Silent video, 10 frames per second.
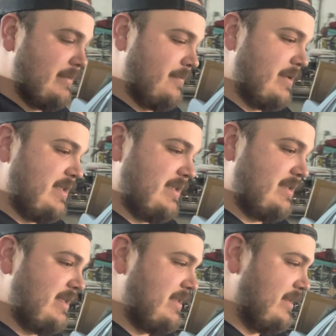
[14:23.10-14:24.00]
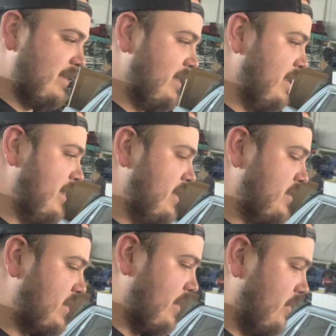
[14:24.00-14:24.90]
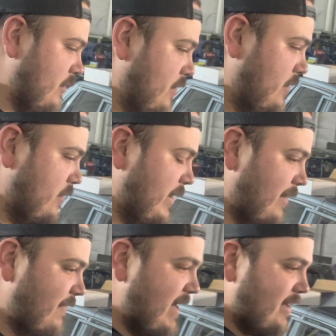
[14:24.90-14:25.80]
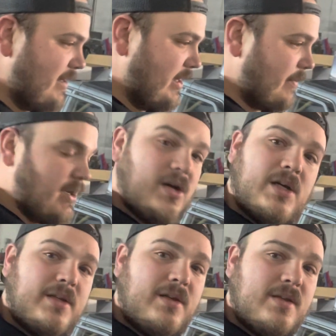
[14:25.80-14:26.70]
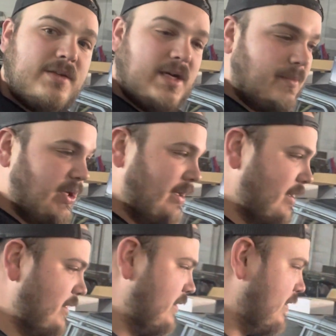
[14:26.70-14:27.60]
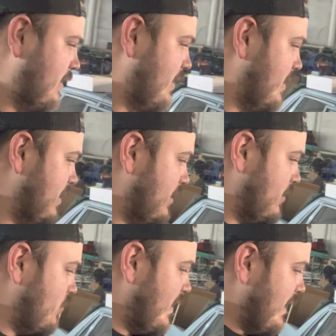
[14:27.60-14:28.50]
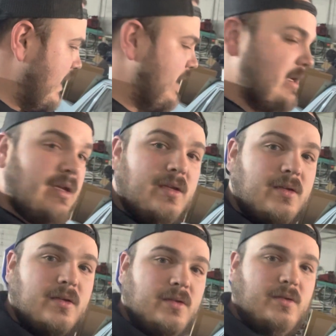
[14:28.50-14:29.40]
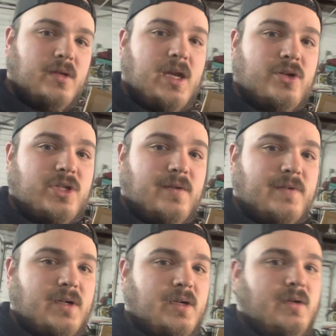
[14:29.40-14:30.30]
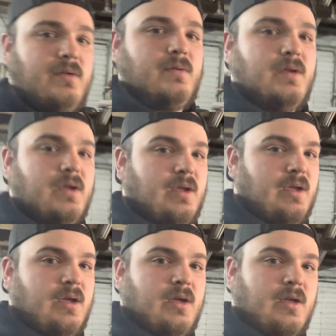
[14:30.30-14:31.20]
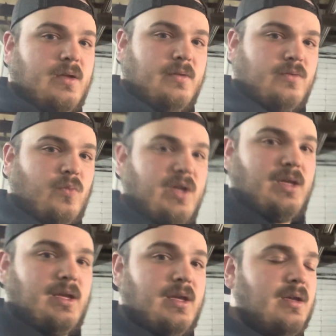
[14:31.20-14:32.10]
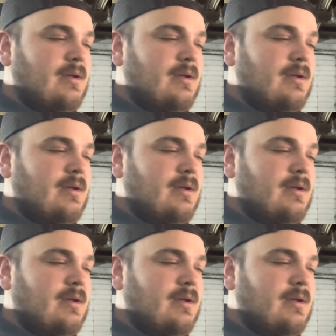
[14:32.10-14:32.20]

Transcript: racing season. So we are fired up on Dominator. We need air shifter, wing,